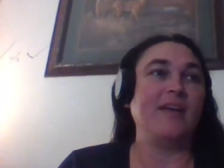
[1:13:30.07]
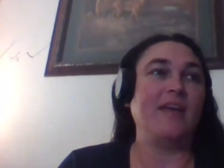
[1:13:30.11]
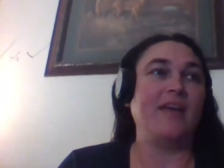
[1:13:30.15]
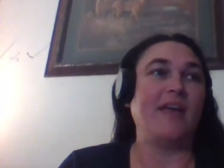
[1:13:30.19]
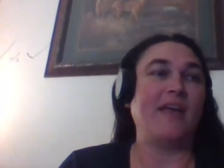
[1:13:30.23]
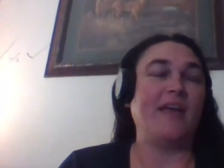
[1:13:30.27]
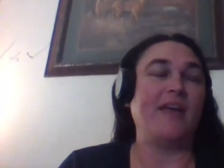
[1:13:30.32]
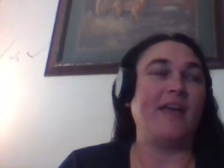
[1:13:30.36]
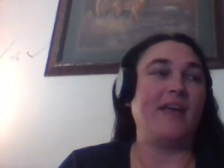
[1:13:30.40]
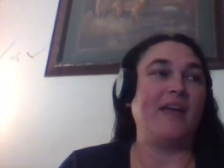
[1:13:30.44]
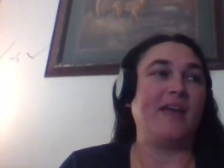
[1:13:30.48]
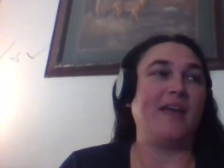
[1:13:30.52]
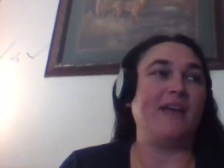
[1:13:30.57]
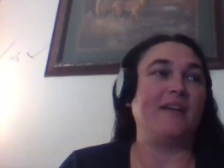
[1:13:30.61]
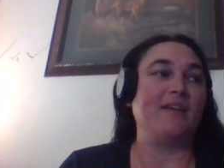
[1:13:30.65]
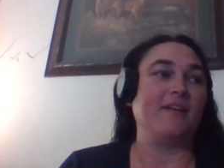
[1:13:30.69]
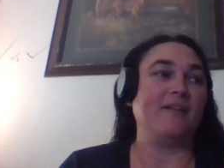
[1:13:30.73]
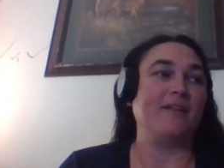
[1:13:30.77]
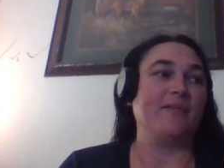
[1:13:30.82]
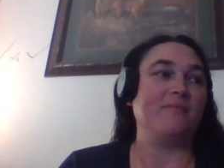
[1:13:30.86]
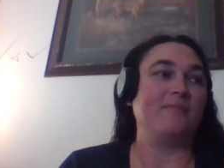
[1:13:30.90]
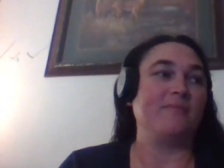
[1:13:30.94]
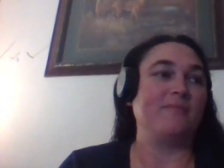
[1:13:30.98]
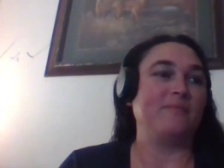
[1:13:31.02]

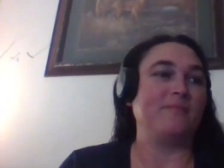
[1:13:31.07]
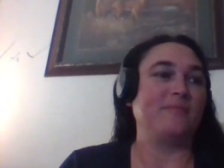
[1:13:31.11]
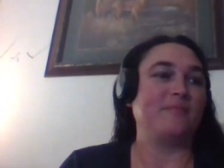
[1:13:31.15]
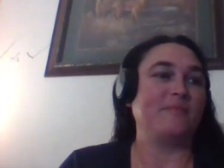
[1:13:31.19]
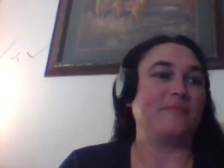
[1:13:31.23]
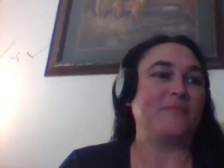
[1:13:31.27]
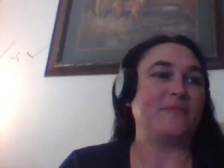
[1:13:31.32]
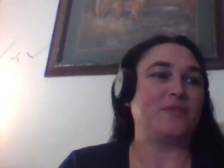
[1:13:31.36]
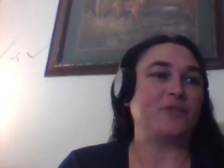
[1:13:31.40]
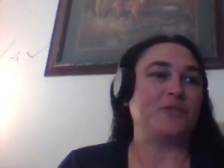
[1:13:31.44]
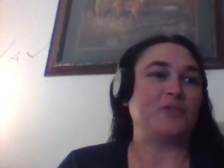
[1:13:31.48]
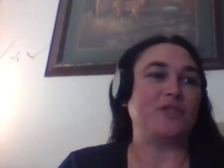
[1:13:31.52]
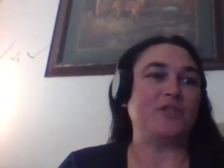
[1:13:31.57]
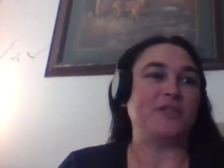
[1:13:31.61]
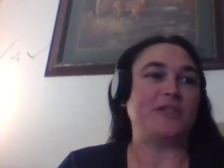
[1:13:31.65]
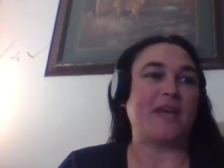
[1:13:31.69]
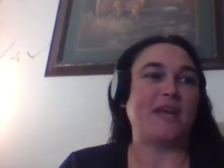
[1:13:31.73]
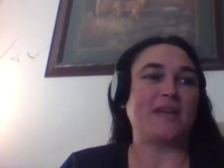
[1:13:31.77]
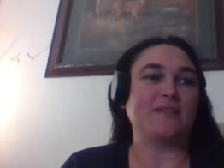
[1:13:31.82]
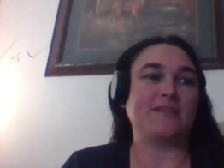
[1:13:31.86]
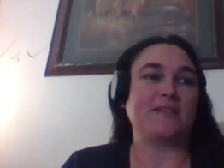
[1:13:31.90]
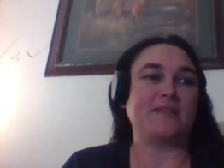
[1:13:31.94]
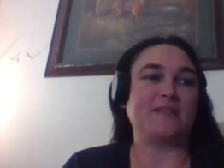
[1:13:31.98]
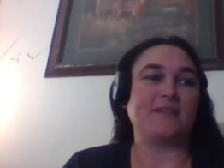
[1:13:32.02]
and so she
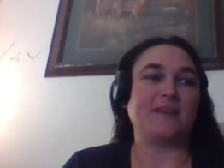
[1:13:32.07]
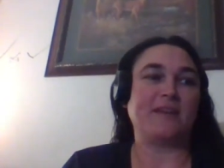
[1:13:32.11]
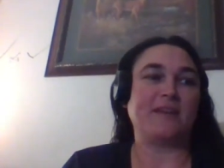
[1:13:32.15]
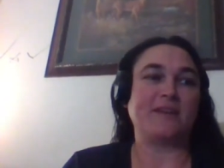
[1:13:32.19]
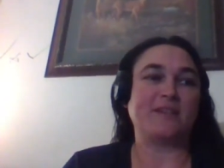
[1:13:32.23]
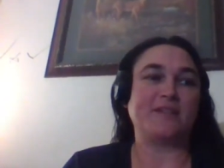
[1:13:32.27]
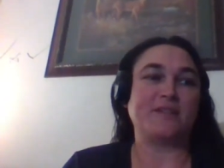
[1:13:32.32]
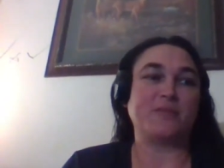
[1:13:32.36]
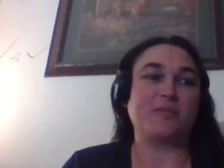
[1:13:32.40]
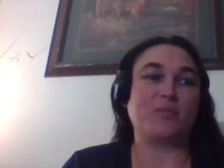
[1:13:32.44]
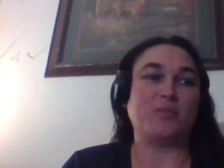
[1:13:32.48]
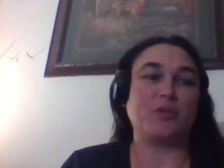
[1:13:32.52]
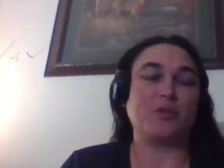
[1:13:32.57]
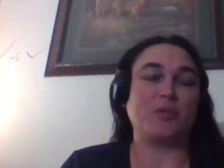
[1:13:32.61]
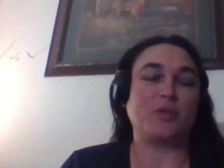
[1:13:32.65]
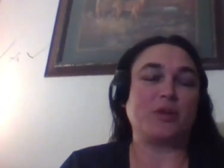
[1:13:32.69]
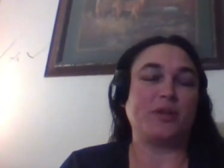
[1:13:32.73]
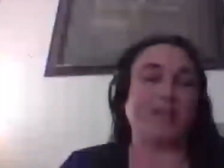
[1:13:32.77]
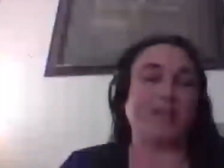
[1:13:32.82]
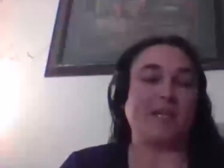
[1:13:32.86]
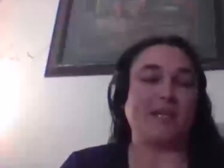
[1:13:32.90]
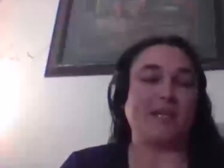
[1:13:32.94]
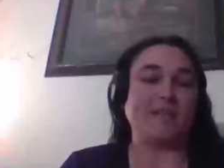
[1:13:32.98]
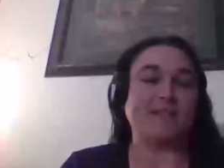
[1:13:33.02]
hasn't explored
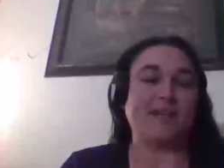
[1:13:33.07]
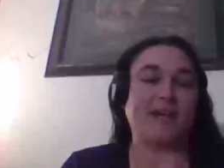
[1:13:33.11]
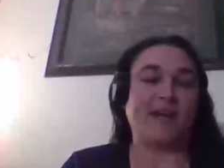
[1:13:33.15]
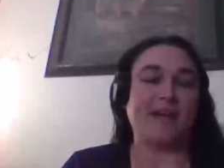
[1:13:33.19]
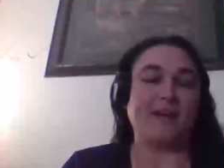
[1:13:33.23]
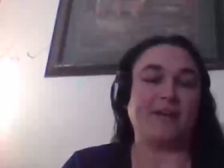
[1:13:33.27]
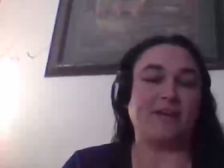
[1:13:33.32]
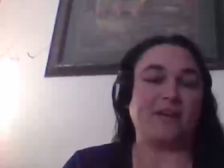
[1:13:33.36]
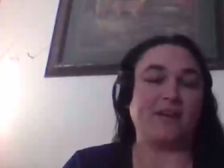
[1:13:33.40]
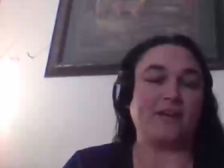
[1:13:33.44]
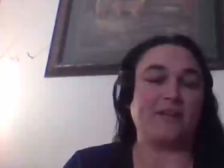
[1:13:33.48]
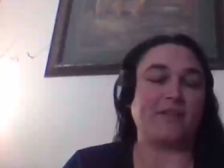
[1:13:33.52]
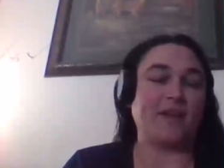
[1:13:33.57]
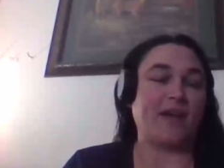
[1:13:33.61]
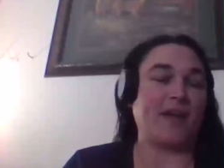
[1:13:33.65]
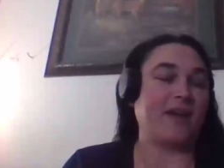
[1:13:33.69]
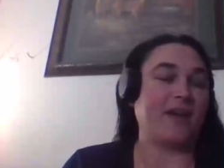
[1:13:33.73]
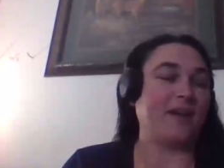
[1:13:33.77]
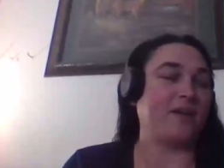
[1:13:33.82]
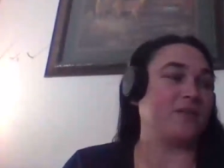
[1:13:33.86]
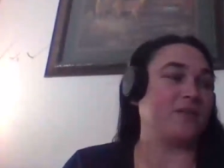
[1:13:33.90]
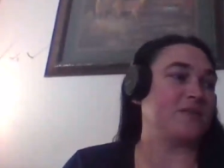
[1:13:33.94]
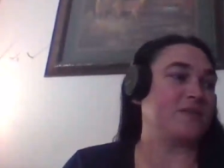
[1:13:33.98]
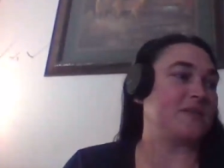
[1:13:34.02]
the entirety of the
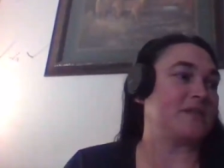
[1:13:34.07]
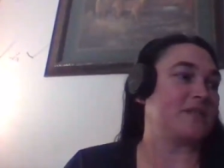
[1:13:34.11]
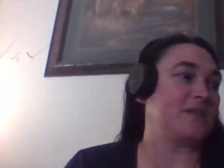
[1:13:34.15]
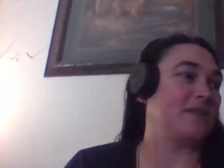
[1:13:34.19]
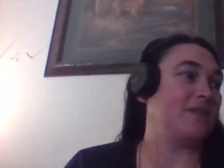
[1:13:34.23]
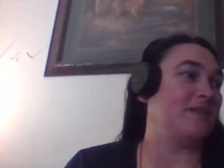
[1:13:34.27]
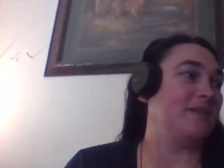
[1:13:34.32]
house.